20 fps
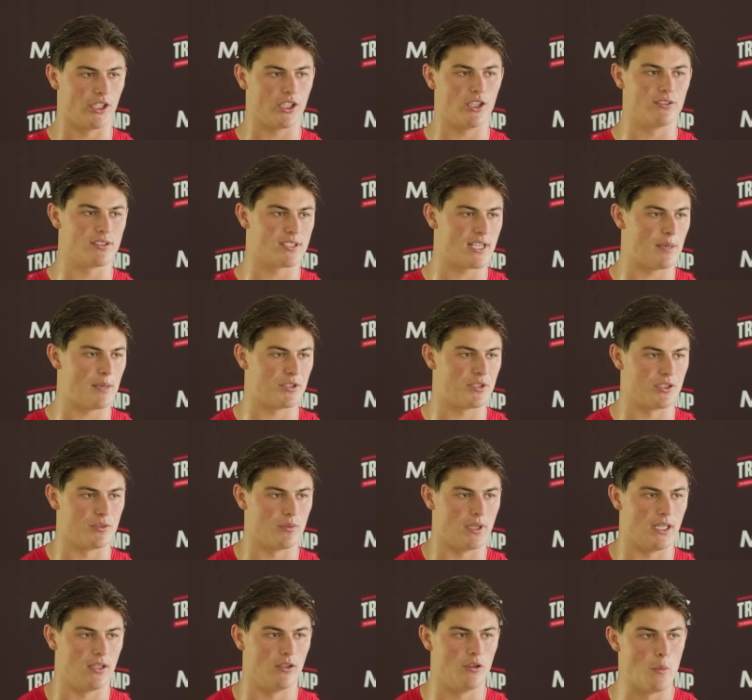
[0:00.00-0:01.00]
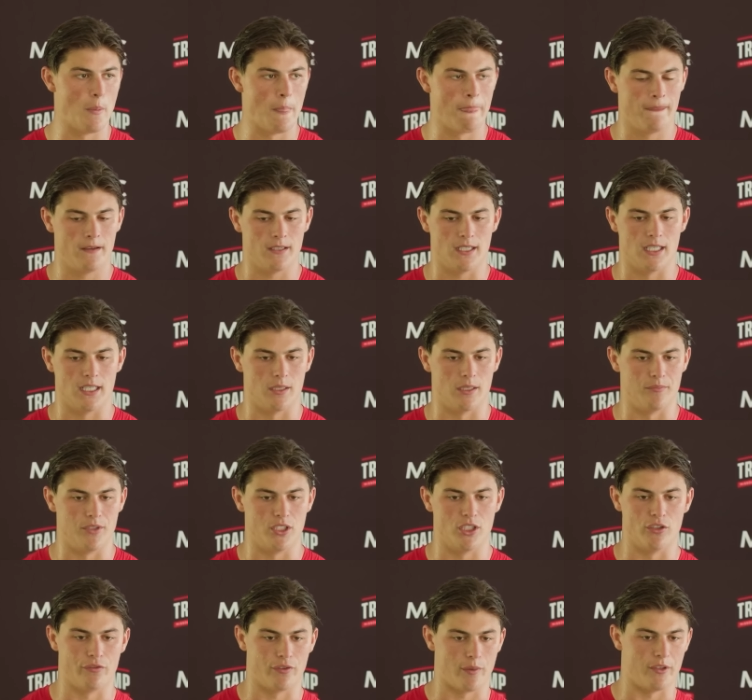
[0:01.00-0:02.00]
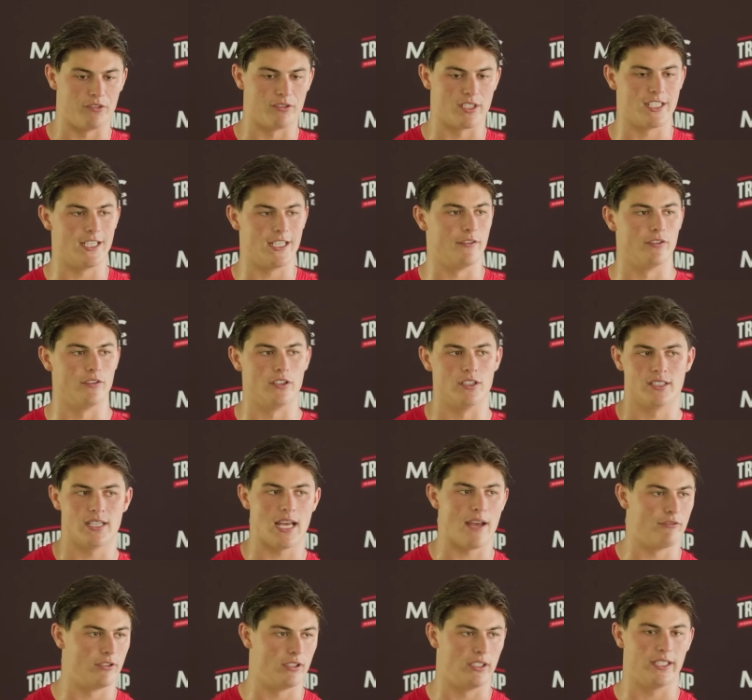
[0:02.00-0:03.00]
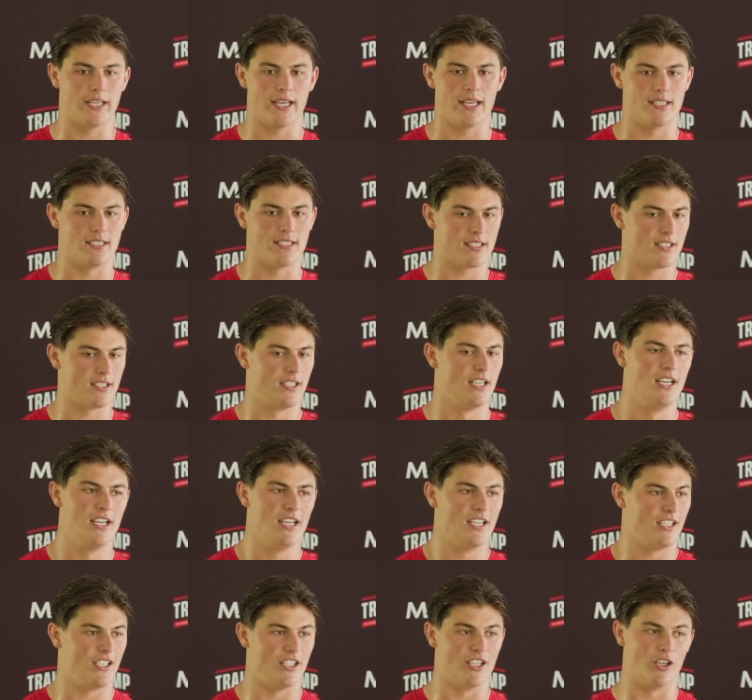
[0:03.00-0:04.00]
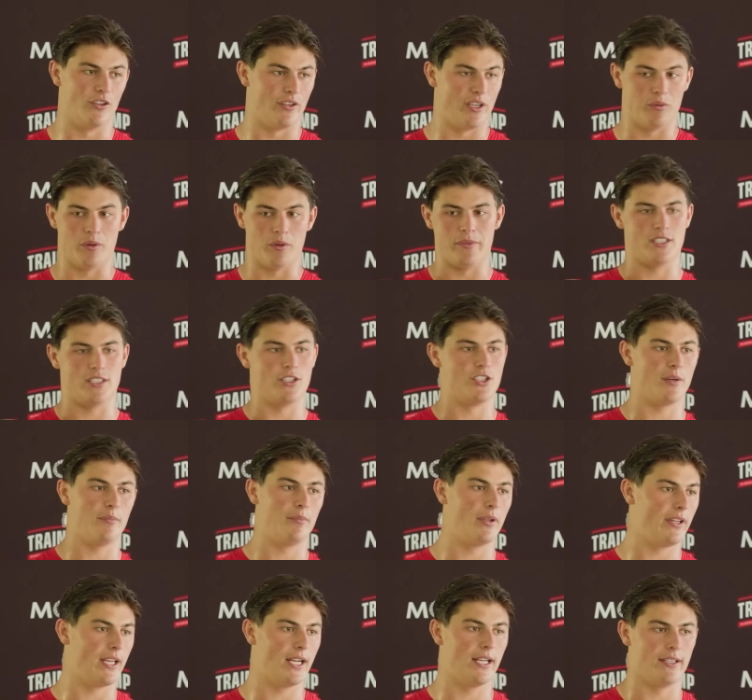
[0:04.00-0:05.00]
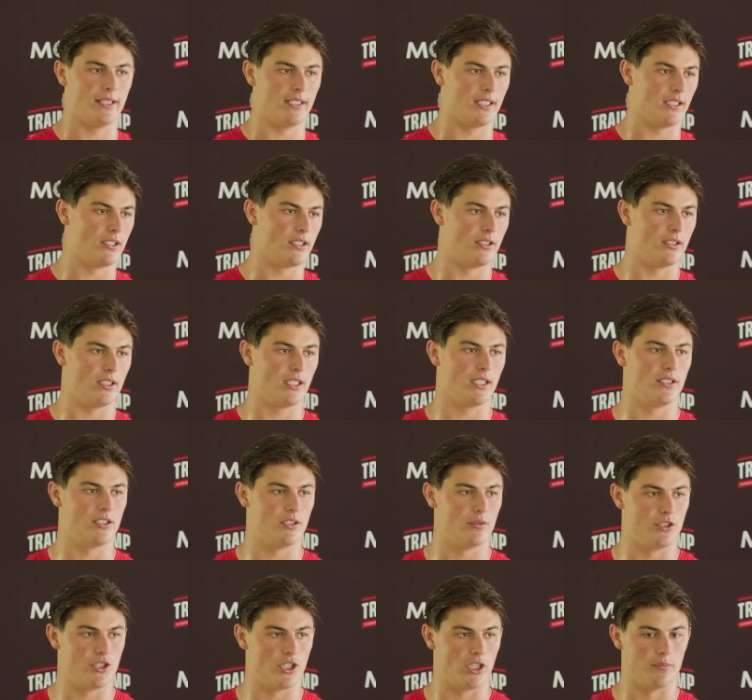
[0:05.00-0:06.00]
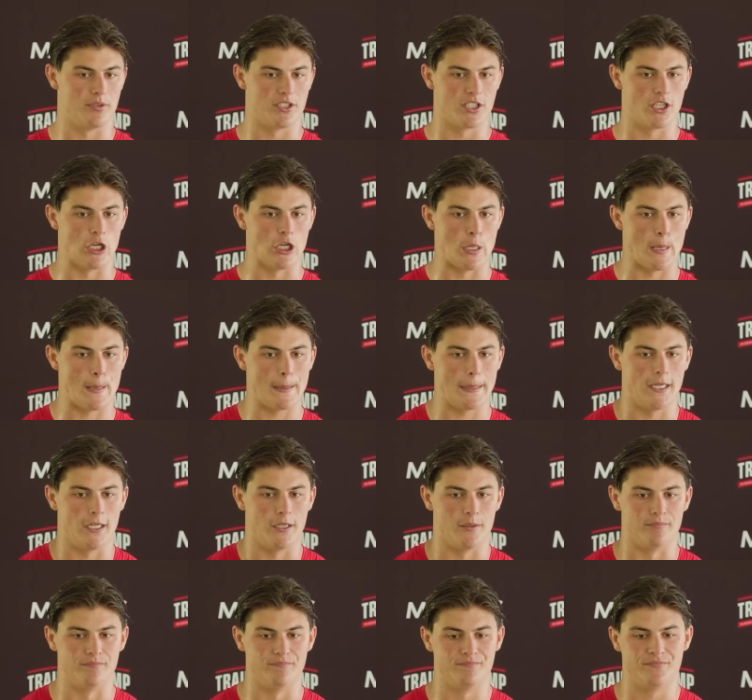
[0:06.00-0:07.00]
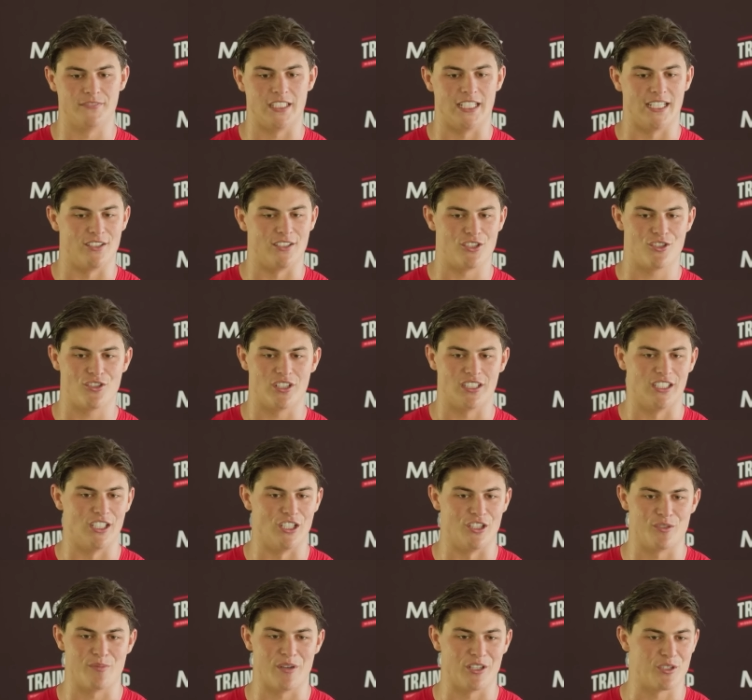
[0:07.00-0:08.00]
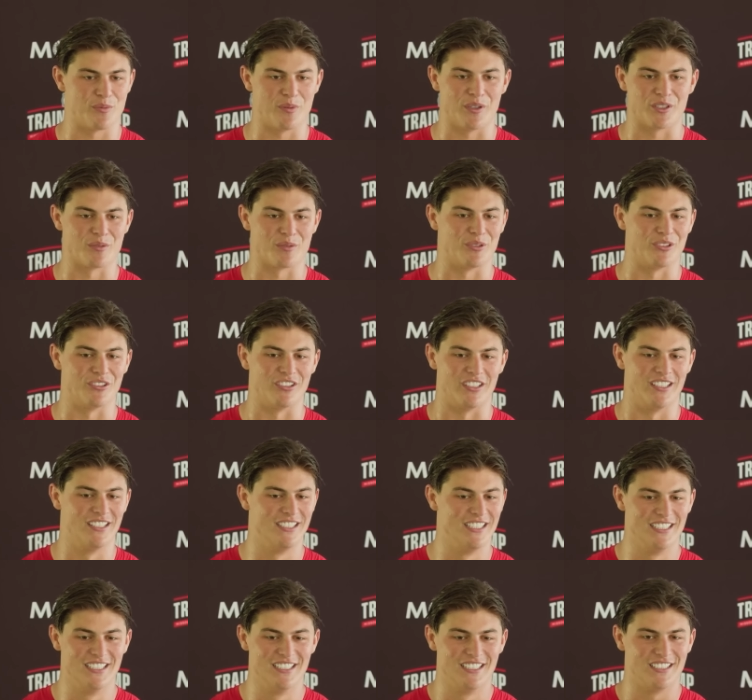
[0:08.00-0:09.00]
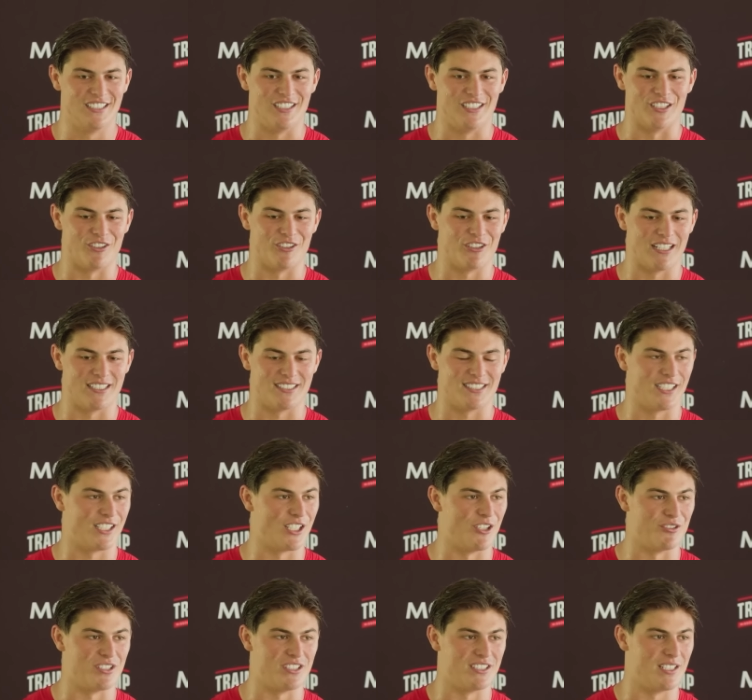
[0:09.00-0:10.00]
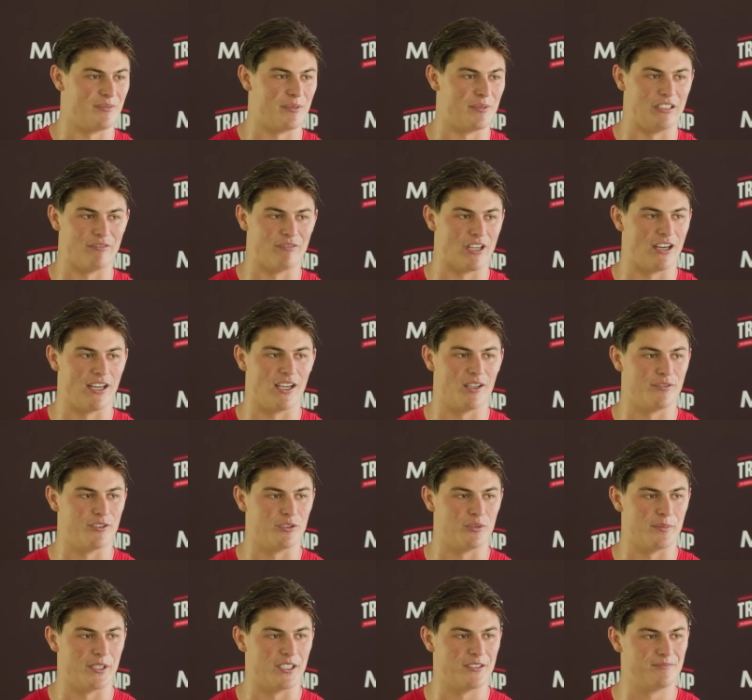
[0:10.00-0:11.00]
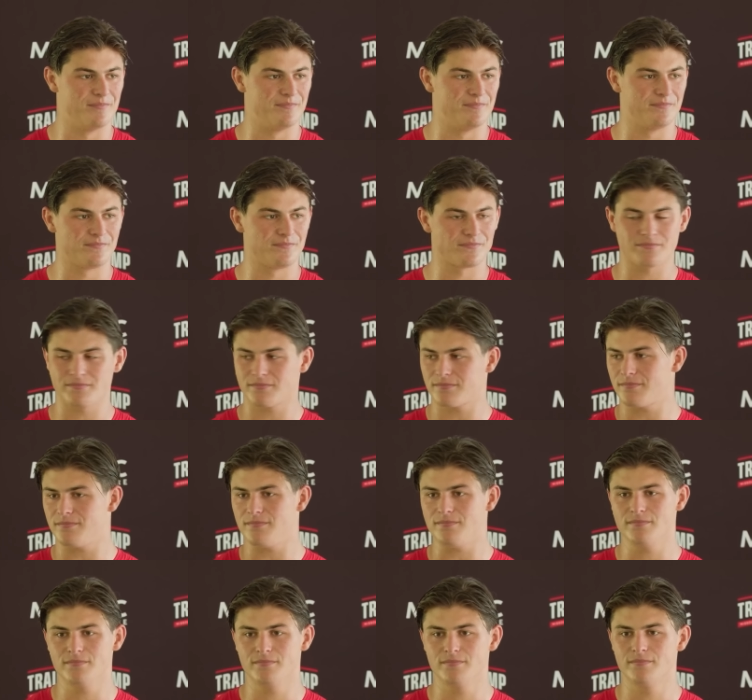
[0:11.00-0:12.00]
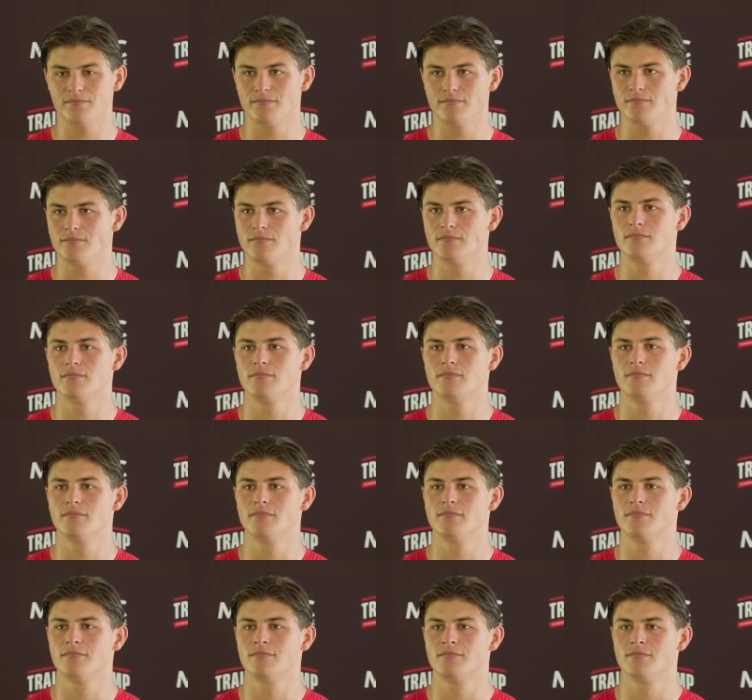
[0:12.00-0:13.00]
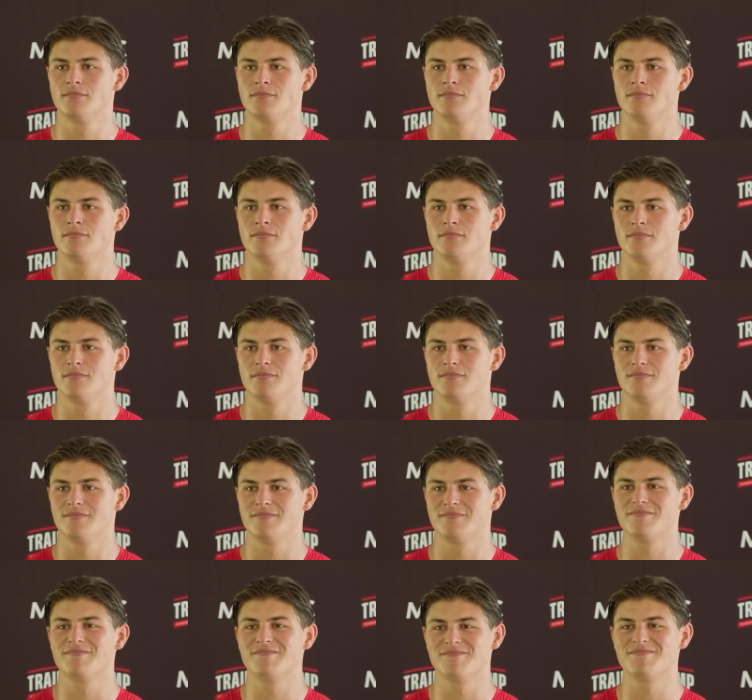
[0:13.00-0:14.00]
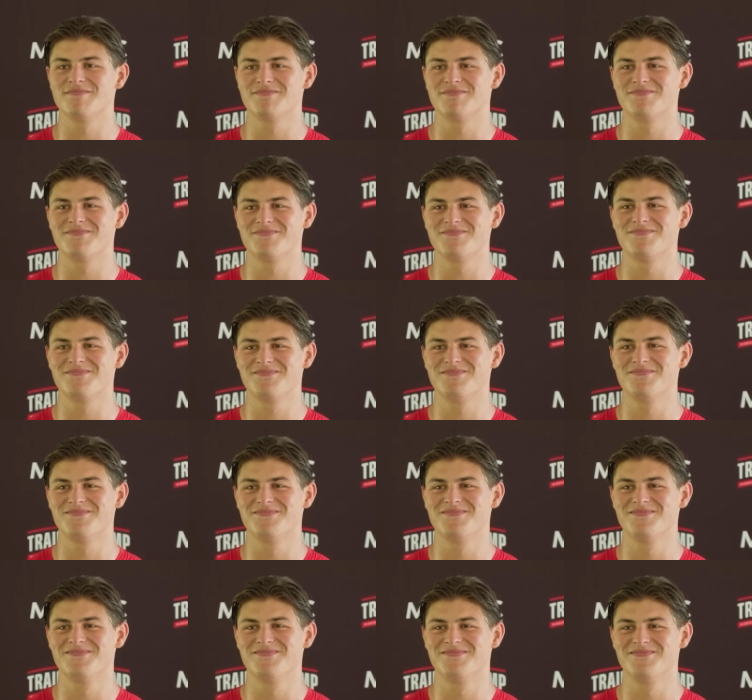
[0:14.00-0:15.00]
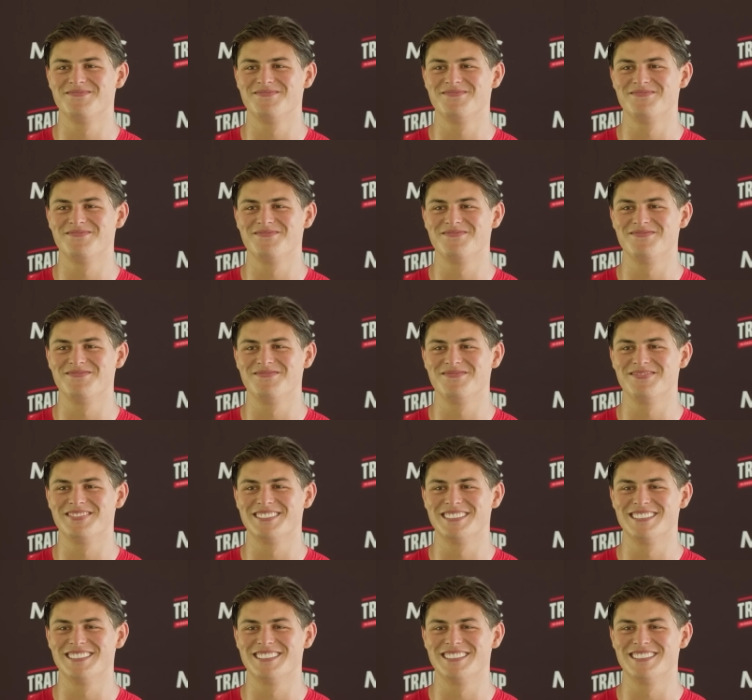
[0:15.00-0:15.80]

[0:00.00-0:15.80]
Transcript: concepts as well, um, you know, from the receivers ever in case, you know, they want me to jump in there, then I can, I can do a job. So, um, yeah, just trying to learn as much as possible and, you know, credit to the coaches, they've been very helpful with me. Louis, they were, they were calling you Rees Lightning online. What are your thoughts on that nickname?